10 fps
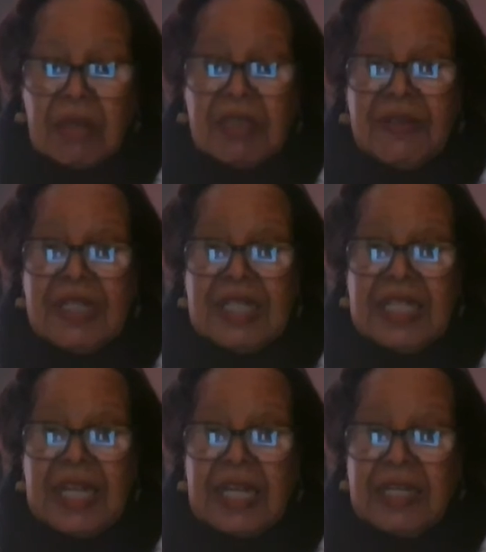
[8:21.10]
to
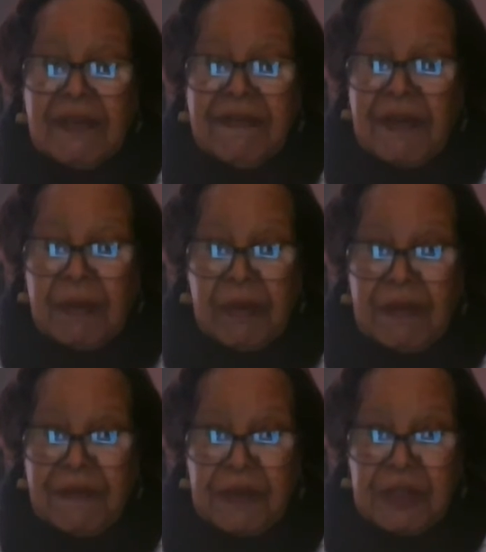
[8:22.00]
indicate that
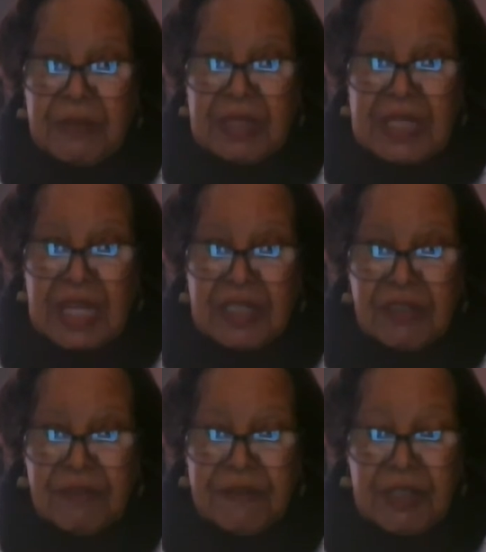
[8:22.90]
February 1st was
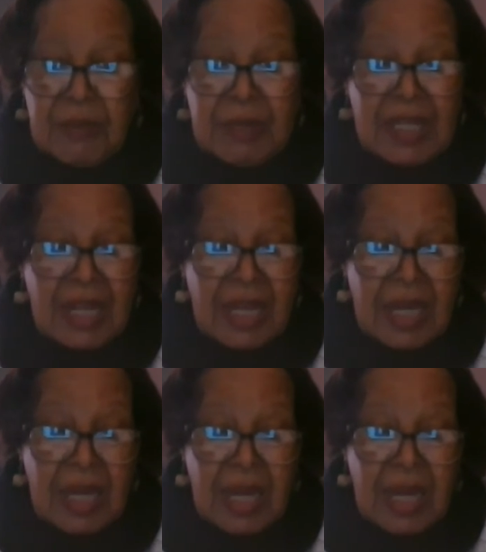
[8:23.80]
National Freedom Day.